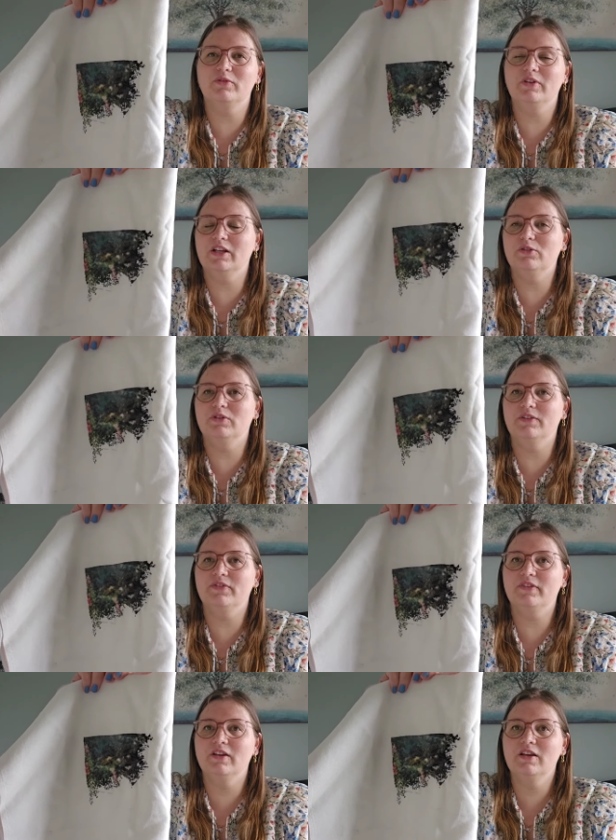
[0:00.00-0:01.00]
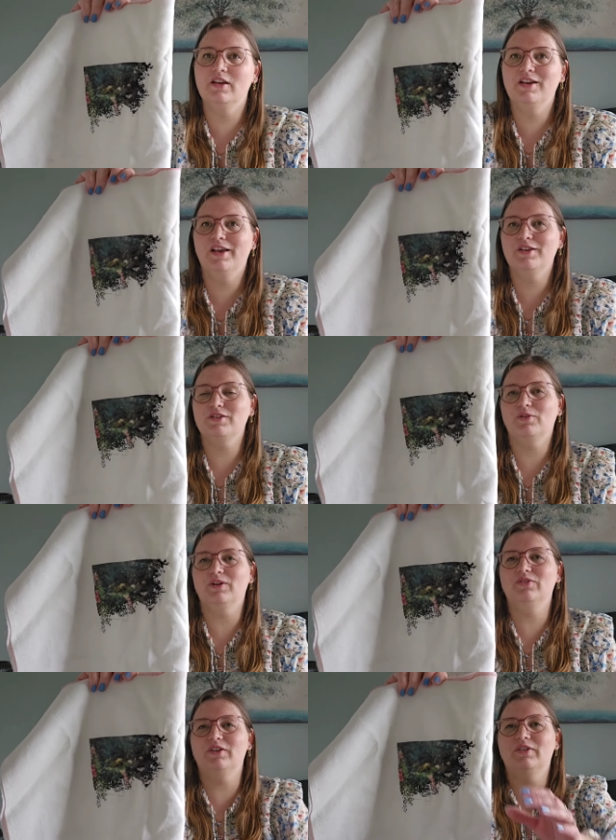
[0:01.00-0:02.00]
where you want. So
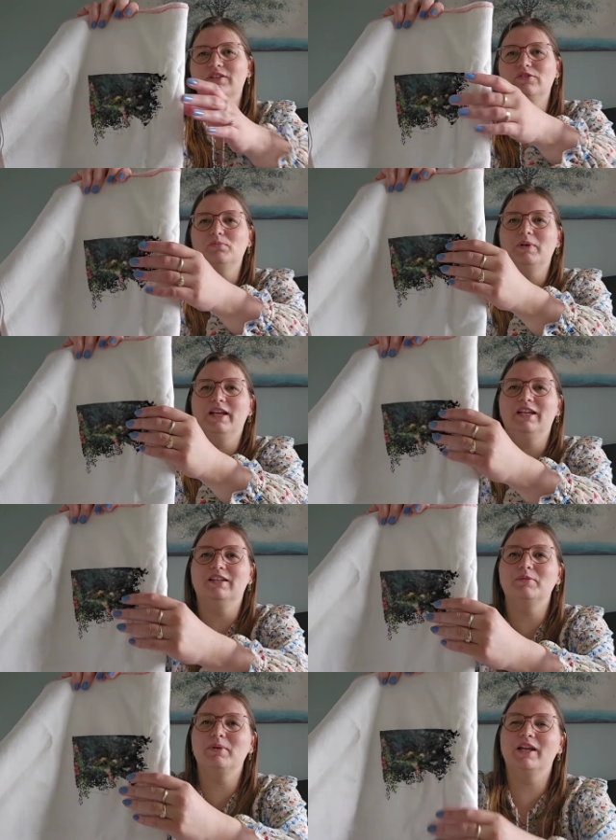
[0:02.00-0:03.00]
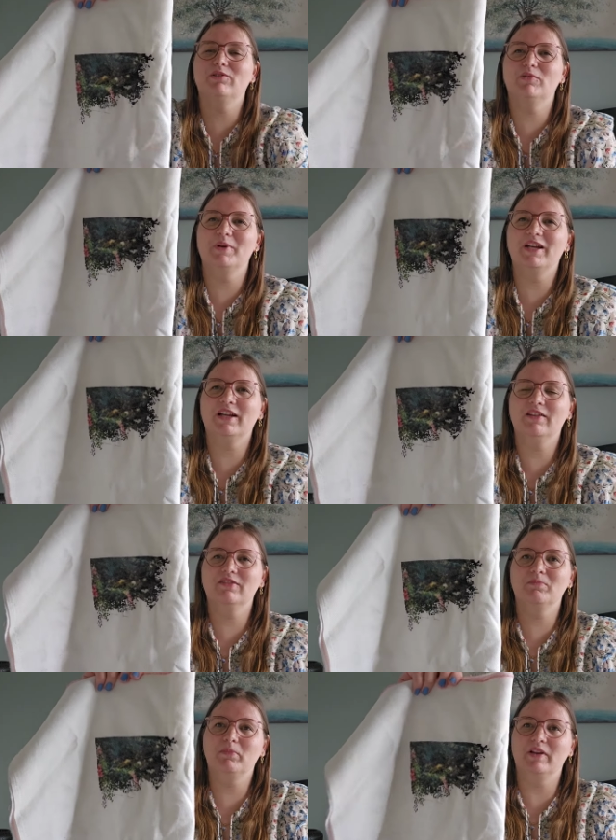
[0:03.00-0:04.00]
if they want to play in the playroom, I
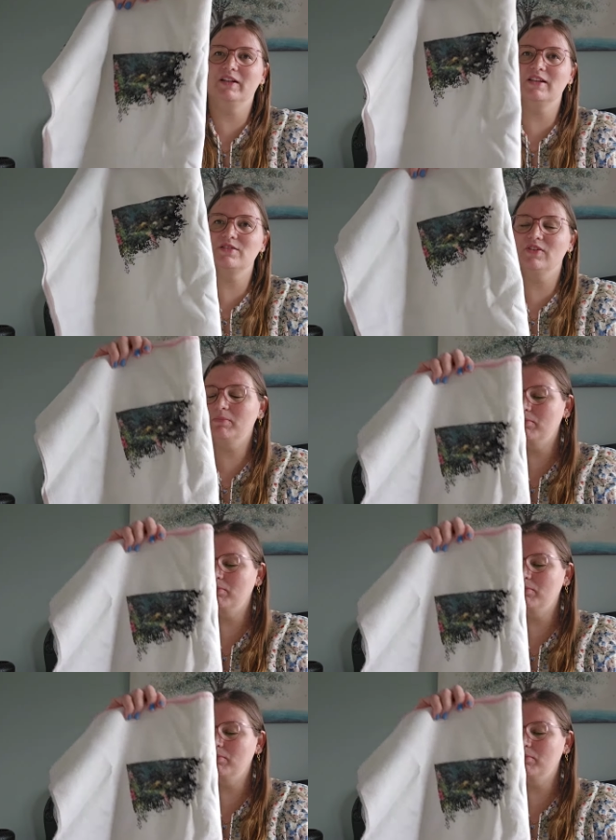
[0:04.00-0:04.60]
can bring this with